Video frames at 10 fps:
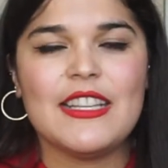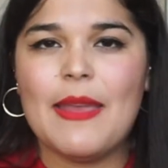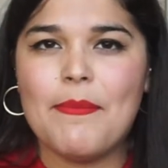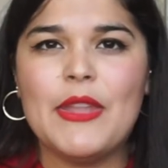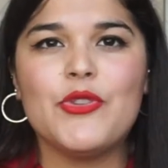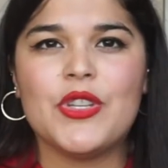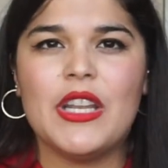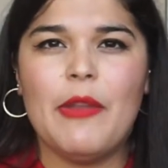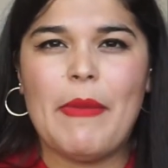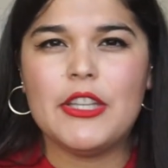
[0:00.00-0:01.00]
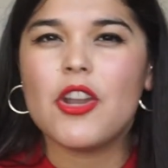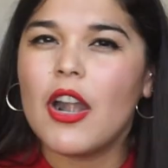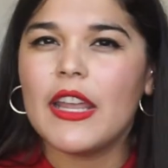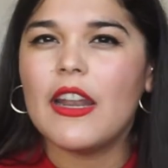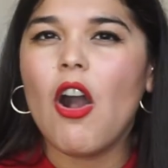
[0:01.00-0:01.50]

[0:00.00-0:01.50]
and I mentioned it in my Target